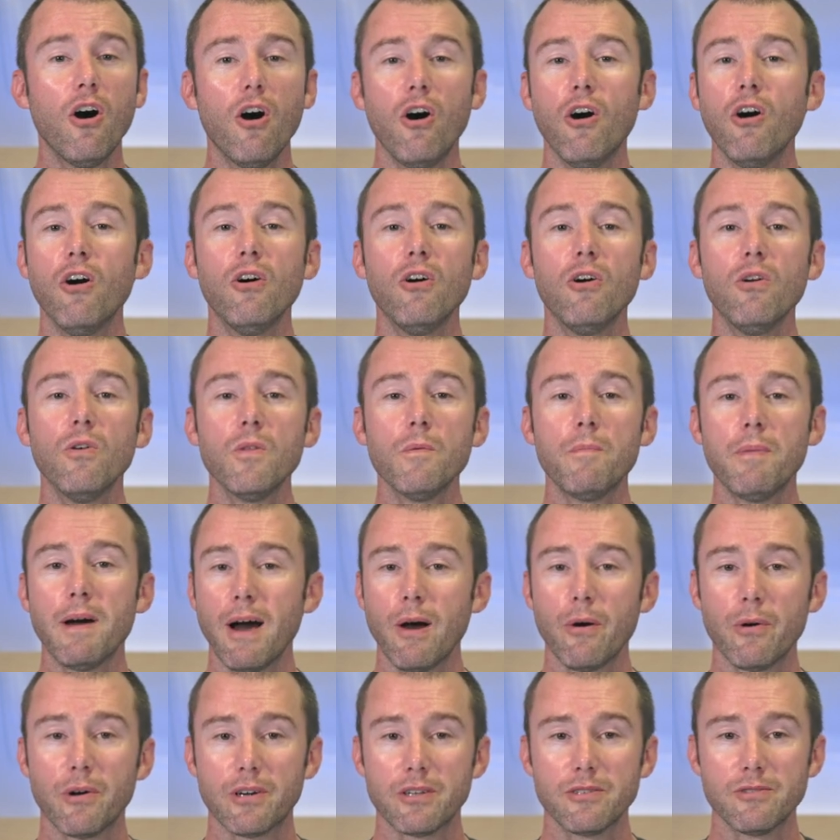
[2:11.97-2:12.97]
all the
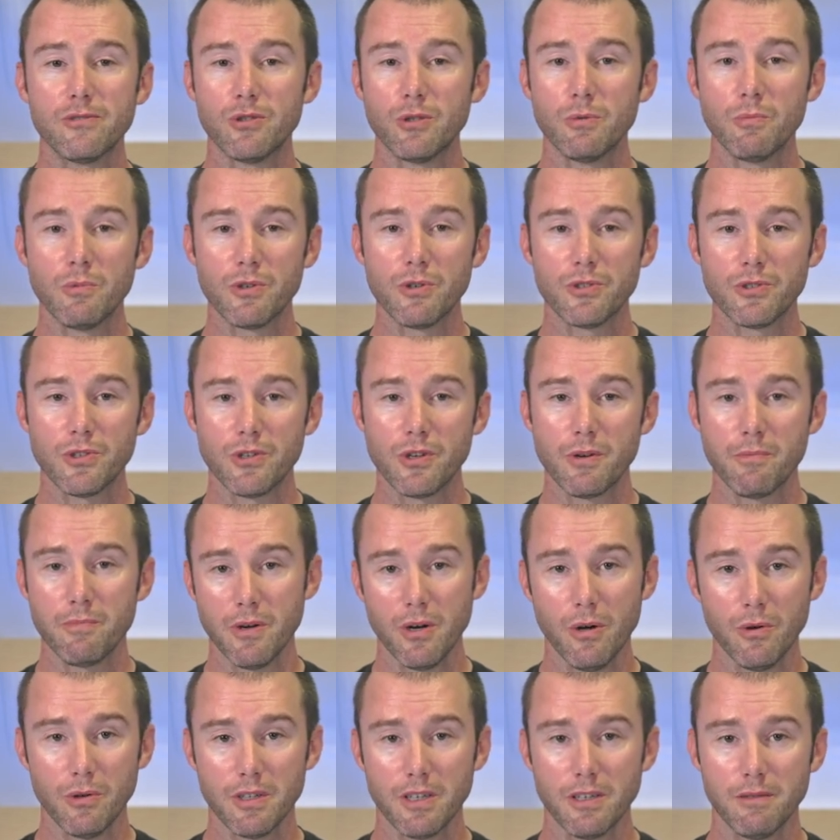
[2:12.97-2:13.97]
power consumers on your
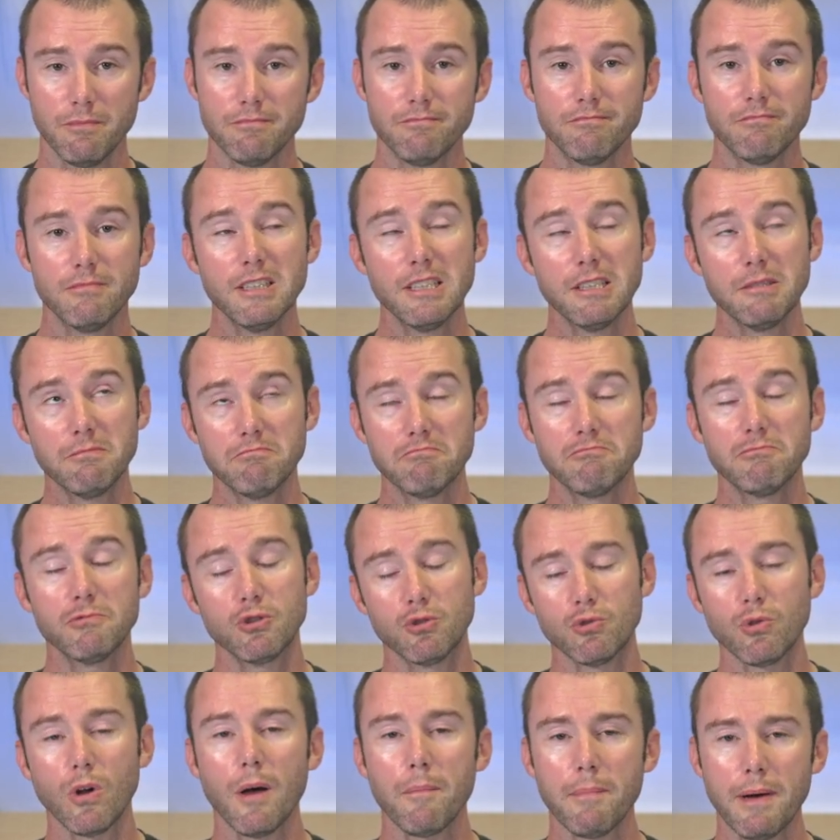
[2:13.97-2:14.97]
boat that
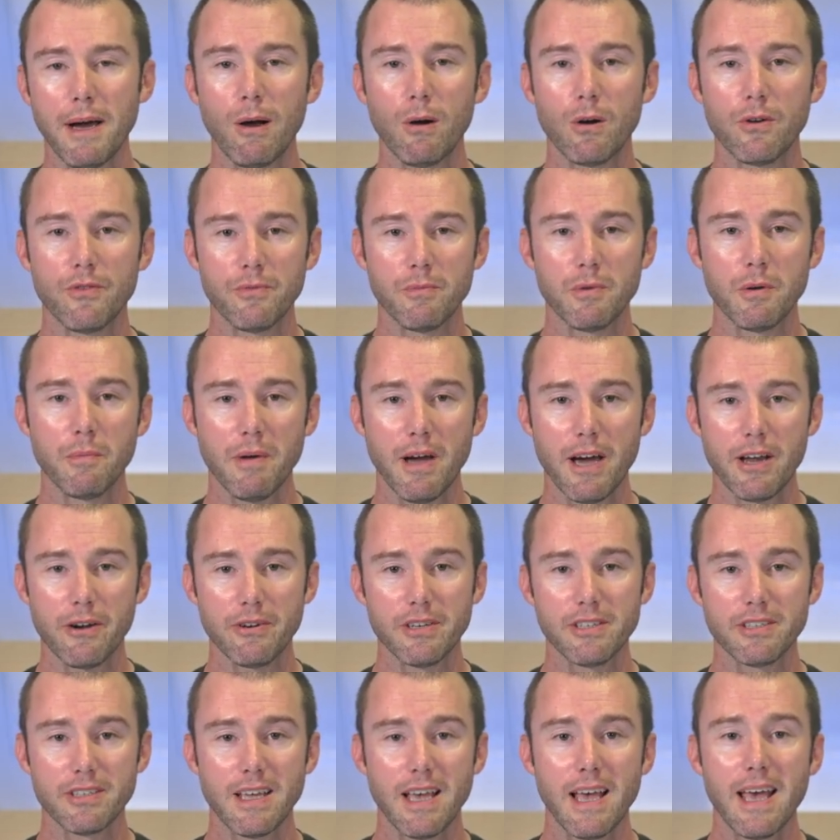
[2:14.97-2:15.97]
draw power from your
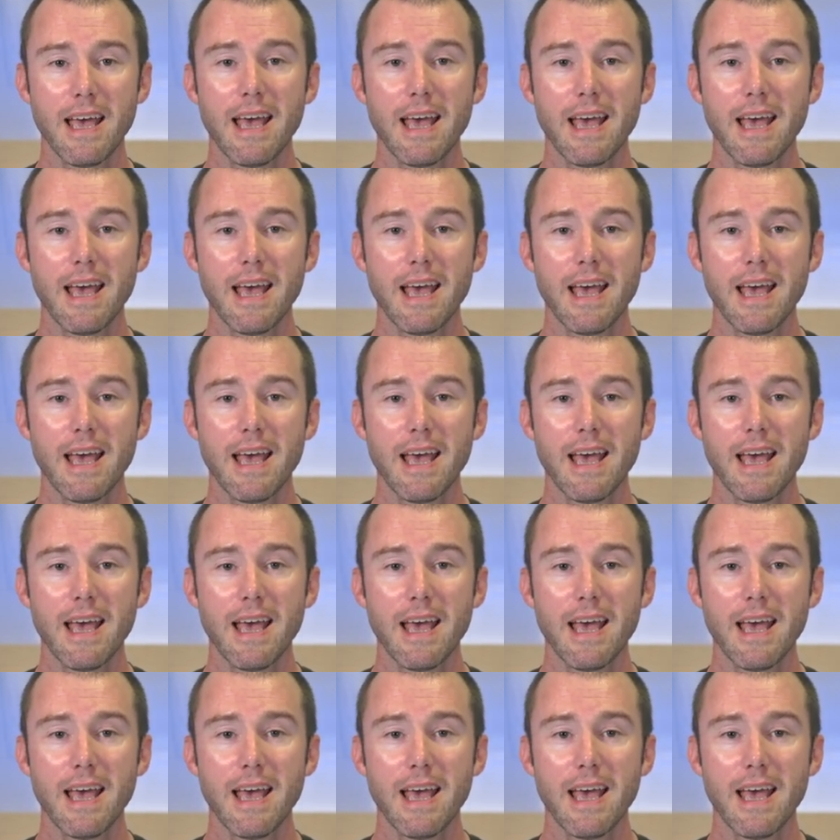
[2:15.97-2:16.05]
batteries.